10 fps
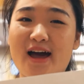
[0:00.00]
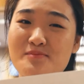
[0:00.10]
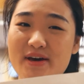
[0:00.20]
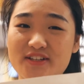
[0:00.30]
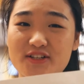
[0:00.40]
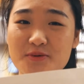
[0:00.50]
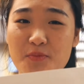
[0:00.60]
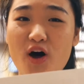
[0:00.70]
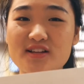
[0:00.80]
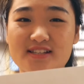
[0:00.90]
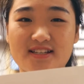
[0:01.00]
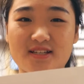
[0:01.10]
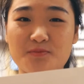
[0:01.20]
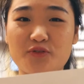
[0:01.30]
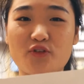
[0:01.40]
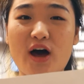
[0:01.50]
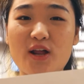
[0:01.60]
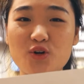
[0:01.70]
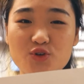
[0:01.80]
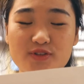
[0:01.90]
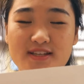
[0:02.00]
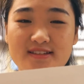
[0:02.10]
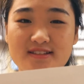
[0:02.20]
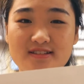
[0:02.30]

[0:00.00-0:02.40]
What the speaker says: I better deposit it before I lose it.